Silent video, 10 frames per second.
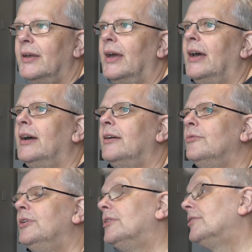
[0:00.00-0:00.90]
oh
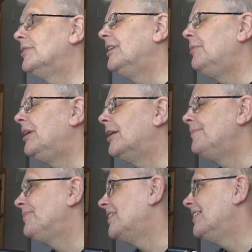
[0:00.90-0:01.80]
God, here we go,
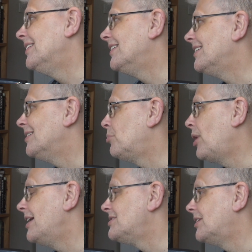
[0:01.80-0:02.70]

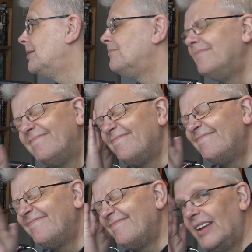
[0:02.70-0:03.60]
brain time,
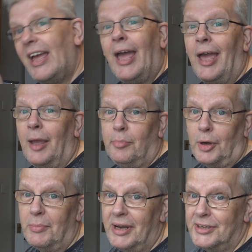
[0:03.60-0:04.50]

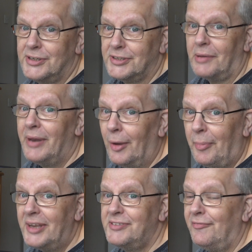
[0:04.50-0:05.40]
Ebro miniatures. I'm now
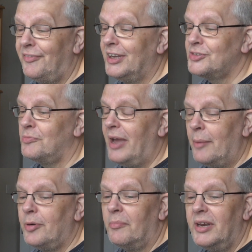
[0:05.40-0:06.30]
painting figures from
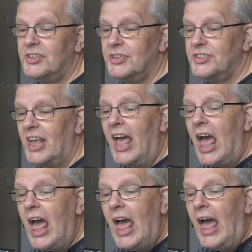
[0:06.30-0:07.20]
Ebro miniatures,
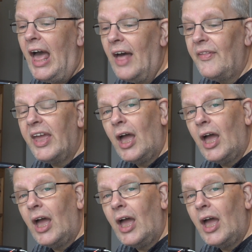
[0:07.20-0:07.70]
and they